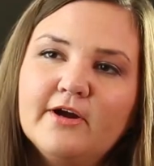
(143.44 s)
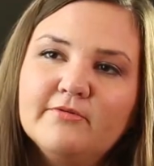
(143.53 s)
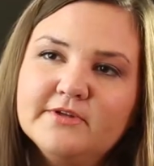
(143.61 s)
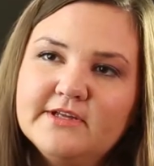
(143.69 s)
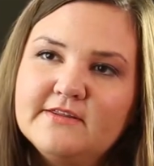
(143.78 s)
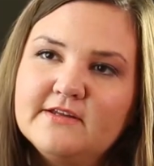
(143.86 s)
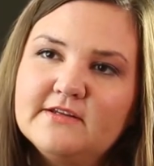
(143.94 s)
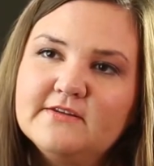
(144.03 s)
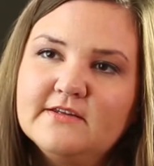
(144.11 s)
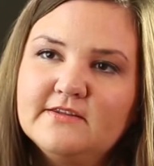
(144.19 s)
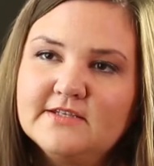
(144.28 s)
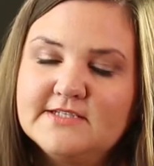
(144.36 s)
where I really think
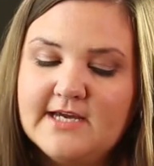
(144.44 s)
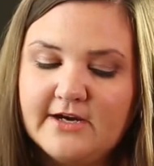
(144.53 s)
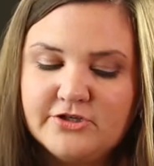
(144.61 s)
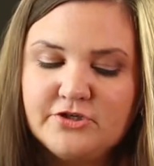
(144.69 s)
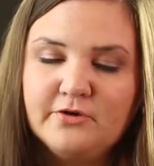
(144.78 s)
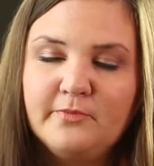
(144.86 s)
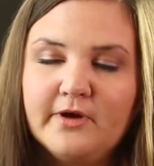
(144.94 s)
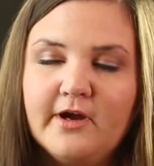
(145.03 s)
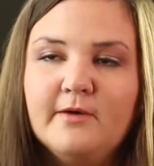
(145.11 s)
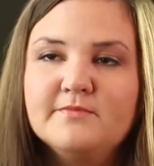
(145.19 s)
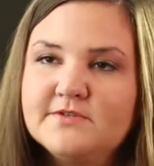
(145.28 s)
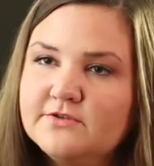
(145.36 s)
that the texture
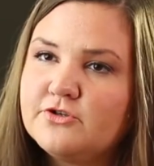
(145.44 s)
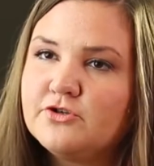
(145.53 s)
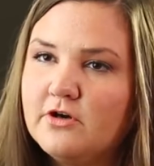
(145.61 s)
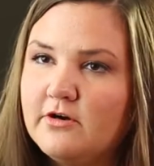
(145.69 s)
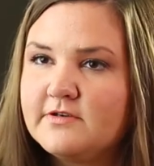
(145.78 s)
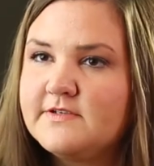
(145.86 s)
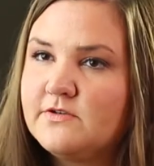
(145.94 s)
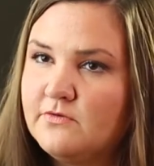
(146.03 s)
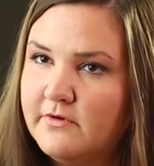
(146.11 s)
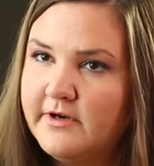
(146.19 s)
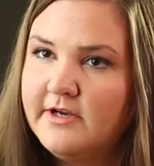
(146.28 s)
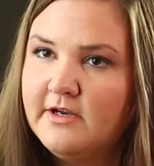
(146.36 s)
becomes the strong
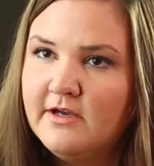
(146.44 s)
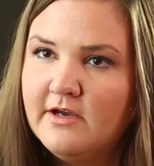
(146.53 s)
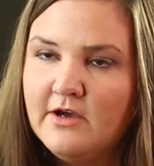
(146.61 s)
story.